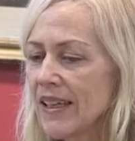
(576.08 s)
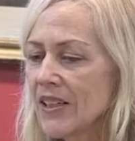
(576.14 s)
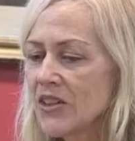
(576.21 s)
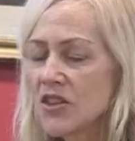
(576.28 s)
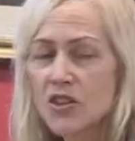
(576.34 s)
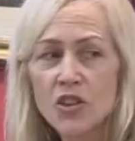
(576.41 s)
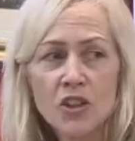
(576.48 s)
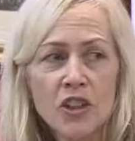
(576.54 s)

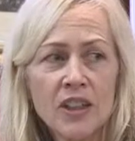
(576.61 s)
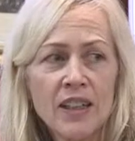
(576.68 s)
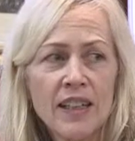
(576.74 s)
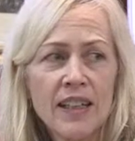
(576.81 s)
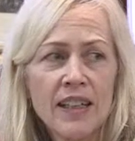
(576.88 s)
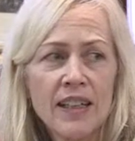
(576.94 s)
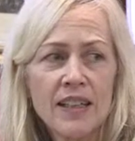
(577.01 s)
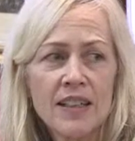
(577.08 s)

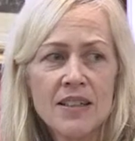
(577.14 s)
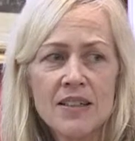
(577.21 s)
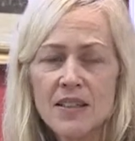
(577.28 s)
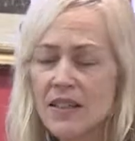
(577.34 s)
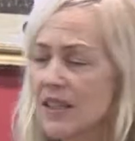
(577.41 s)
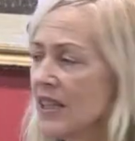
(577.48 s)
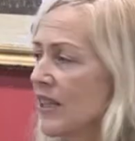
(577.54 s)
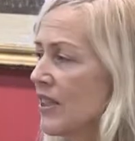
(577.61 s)
certainly
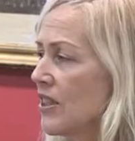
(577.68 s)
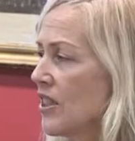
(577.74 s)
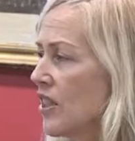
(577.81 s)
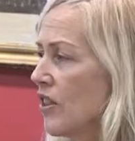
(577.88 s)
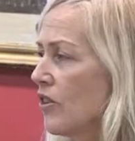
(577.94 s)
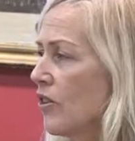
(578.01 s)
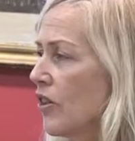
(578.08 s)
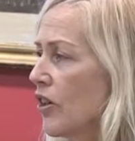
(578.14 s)
is the
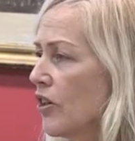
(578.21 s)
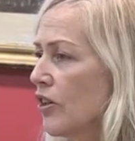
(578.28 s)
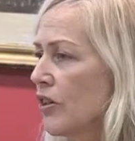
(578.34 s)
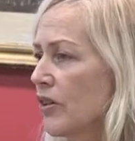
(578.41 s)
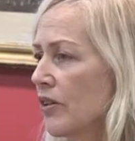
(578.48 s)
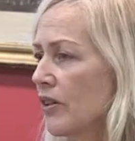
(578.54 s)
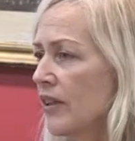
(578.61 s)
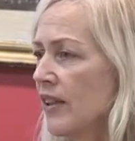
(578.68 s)
interior
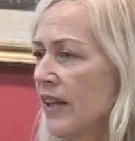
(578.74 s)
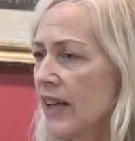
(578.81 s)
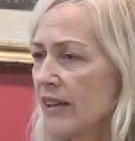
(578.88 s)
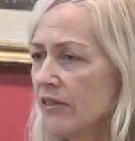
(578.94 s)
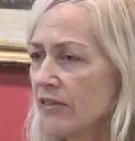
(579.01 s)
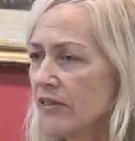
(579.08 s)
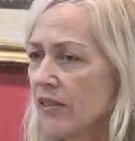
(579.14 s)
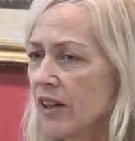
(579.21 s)

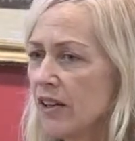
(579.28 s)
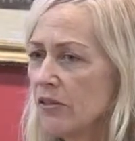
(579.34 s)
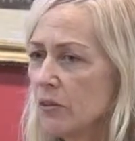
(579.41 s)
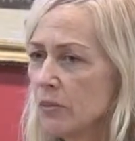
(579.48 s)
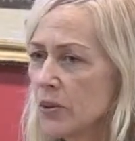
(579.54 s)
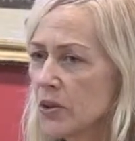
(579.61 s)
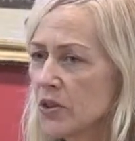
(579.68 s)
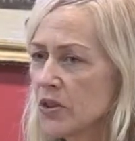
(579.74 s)
life of
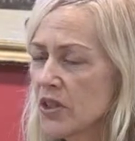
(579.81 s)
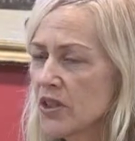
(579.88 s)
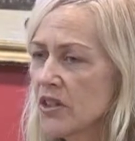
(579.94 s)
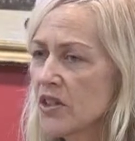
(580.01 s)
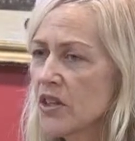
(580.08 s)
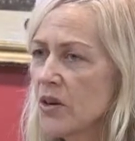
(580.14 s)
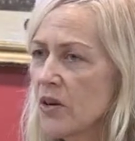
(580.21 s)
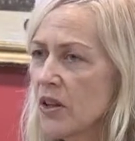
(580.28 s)
a person.
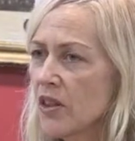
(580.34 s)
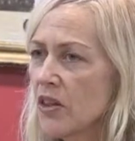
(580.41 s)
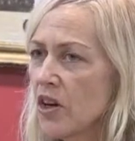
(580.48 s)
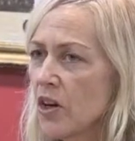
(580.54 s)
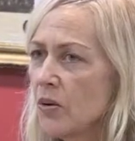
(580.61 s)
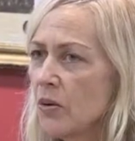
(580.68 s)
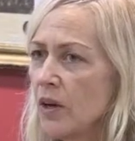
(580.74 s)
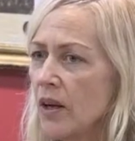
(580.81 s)
So I
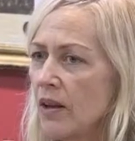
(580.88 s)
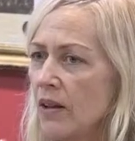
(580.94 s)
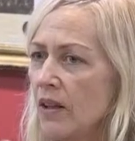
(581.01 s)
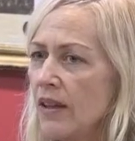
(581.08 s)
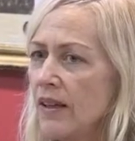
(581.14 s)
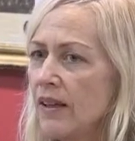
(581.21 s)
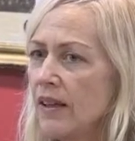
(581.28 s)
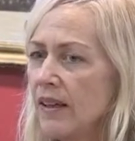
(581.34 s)
thought, well,
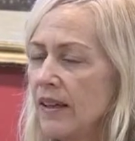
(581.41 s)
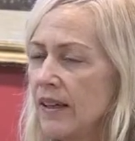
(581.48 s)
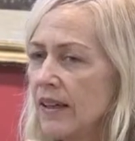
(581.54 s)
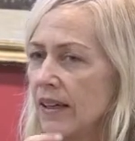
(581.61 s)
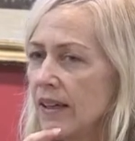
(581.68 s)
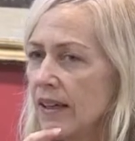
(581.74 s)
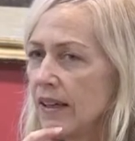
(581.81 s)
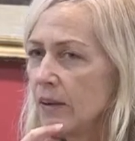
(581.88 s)

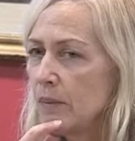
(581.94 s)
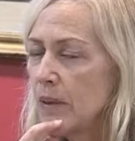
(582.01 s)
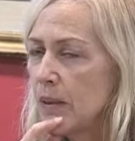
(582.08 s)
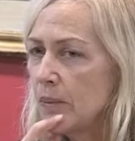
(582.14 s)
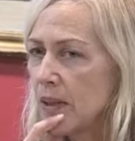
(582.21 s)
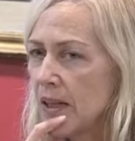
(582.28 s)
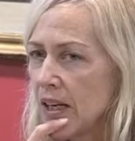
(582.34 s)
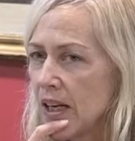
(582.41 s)

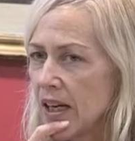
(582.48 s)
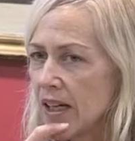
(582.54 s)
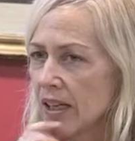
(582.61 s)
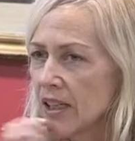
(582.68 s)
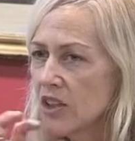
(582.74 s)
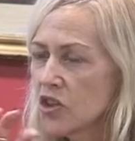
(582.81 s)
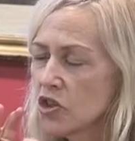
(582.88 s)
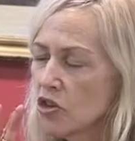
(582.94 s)
maybe I
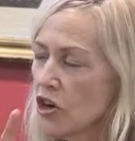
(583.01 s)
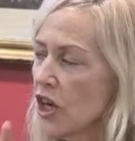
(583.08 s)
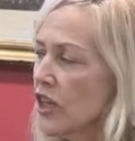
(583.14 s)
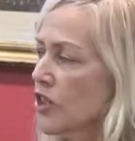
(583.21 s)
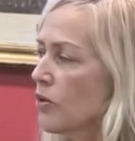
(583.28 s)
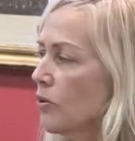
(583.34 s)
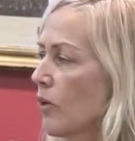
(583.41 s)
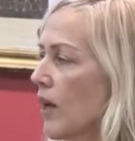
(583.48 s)
can try
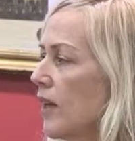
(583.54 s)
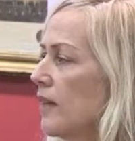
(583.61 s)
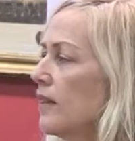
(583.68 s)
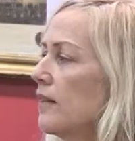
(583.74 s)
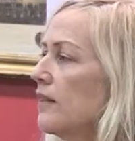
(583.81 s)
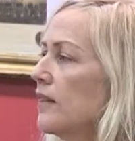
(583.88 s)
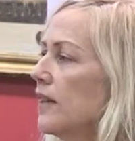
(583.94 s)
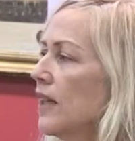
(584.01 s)
to write
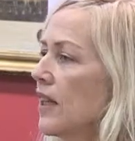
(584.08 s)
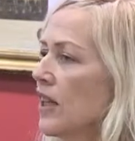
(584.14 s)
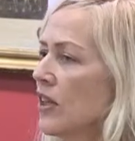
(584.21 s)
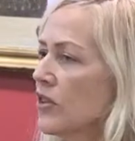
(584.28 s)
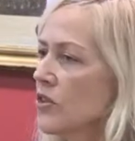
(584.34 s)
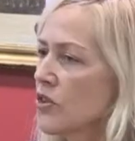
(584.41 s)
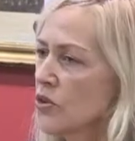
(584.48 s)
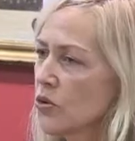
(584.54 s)

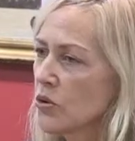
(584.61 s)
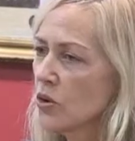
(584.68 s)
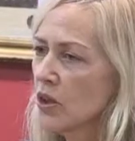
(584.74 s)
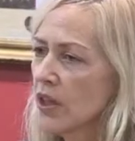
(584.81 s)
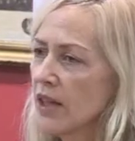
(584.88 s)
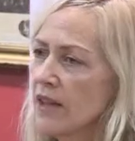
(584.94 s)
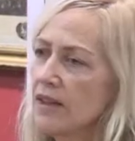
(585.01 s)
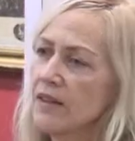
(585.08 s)
their
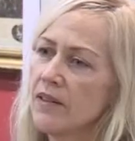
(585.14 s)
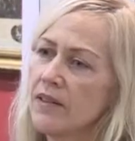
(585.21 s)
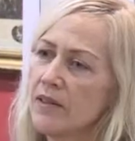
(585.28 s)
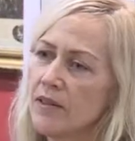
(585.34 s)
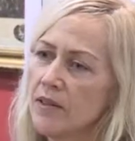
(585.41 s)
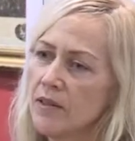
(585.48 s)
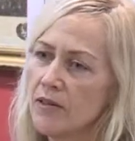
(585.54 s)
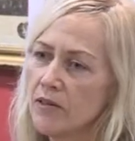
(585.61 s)
story
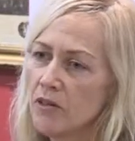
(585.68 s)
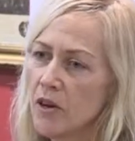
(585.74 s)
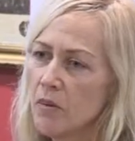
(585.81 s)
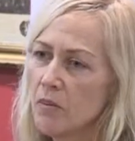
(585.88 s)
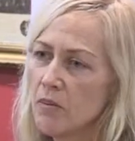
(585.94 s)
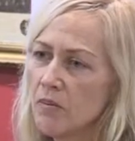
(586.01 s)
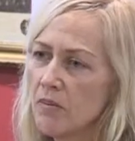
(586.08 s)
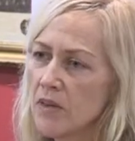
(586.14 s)

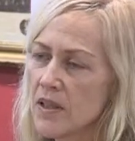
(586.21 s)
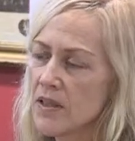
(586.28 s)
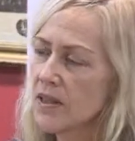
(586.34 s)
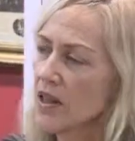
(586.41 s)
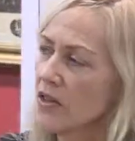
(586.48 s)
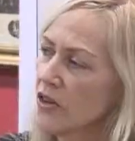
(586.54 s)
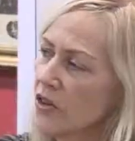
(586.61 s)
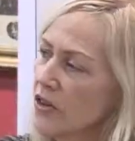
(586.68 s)
from this
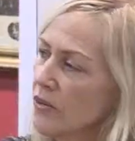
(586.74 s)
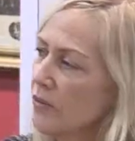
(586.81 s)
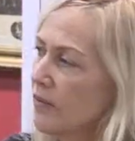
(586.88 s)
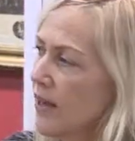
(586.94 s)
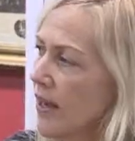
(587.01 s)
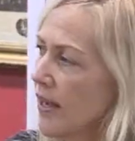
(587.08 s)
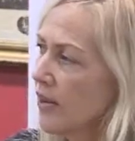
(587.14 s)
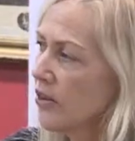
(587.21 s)
other
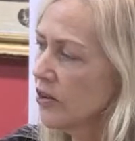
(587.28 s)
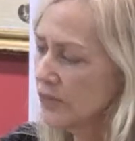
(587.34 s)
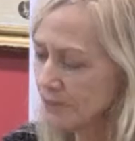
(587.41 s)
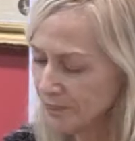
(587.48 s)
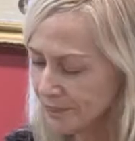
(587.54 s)
angle.